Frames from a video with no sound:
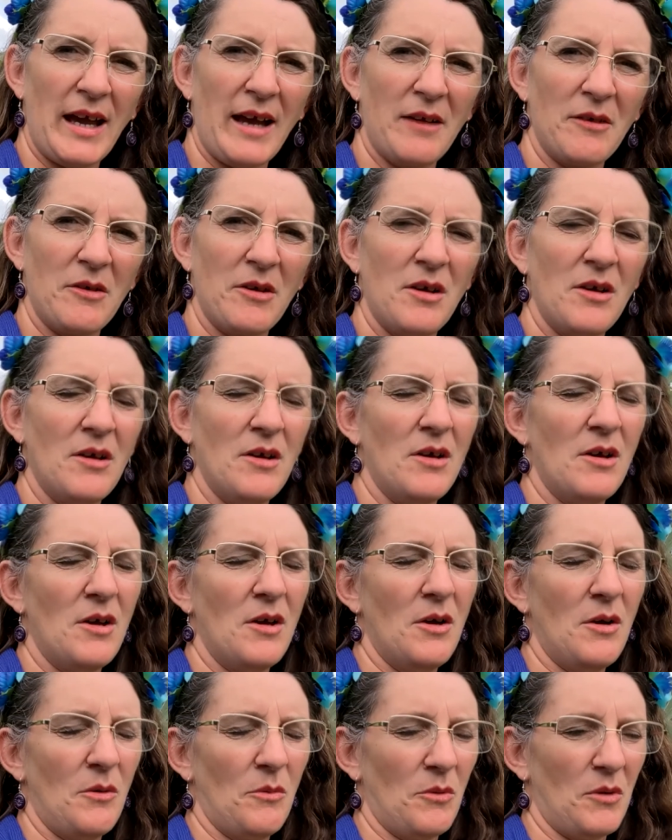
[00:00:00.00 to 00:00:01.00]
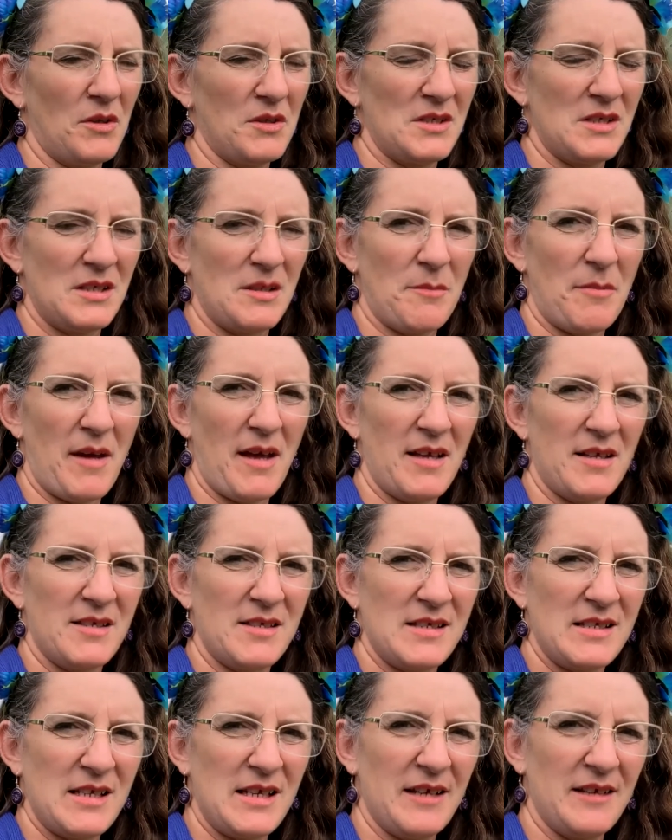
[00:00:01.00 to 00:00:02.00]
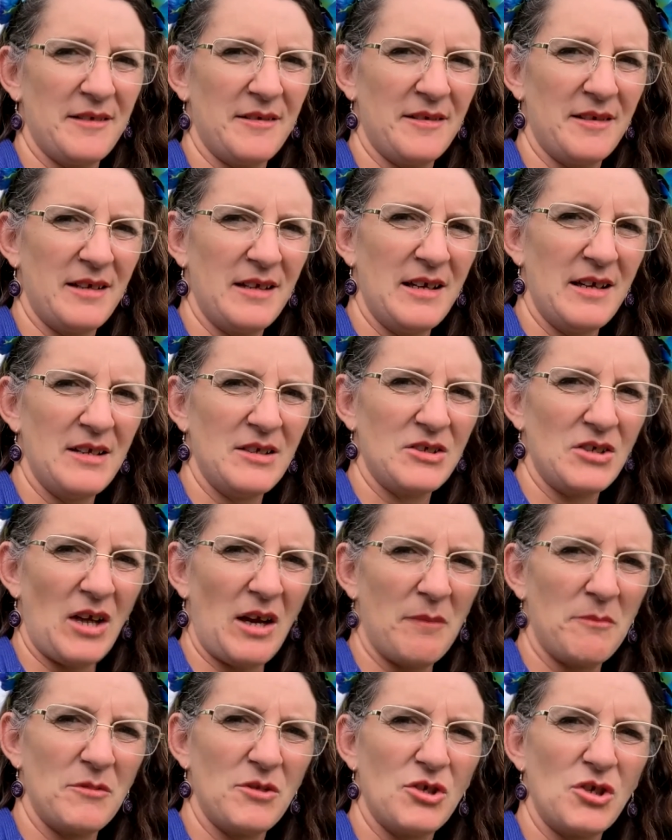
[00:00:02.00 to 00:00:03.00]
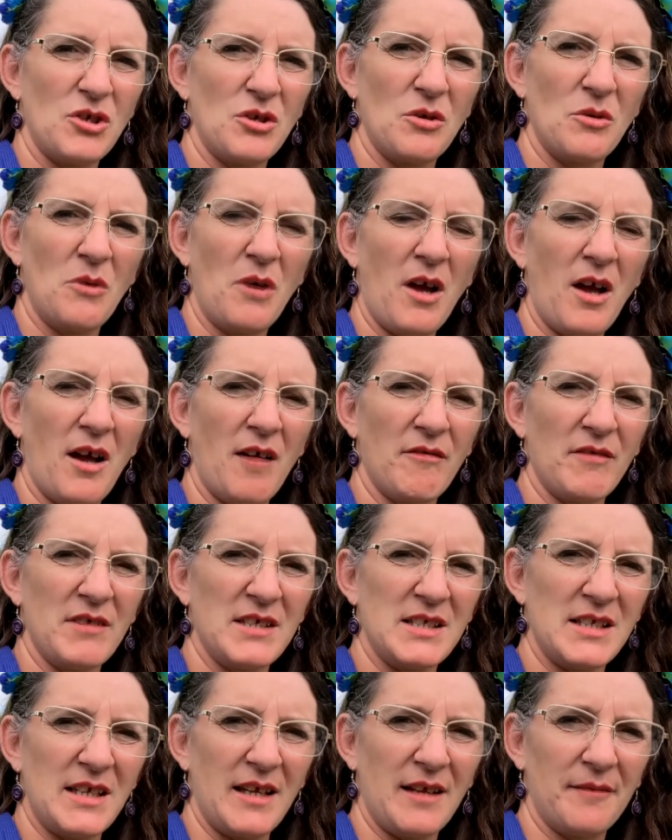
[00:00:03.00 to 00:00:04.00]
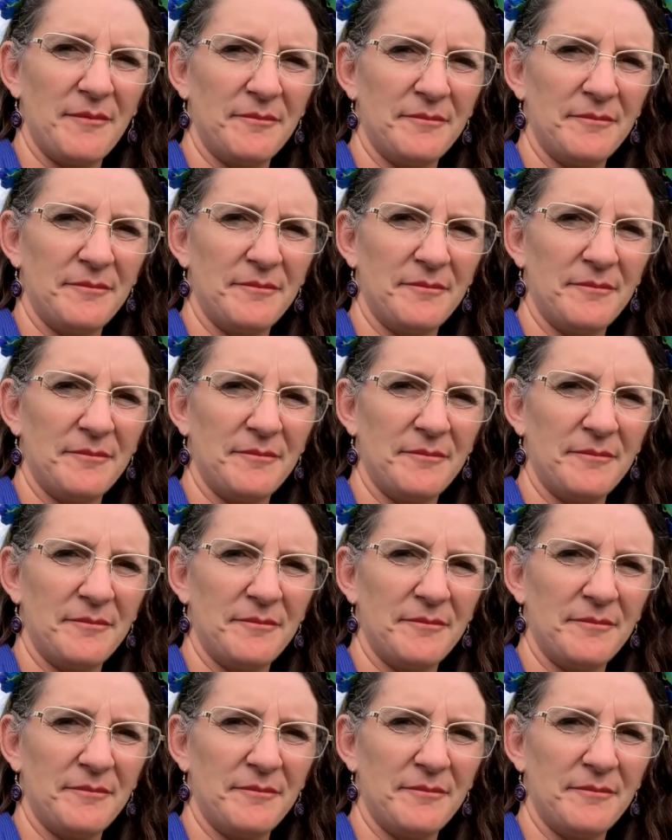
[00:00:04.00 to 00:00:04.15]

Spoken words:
out what's the best time to harvest it.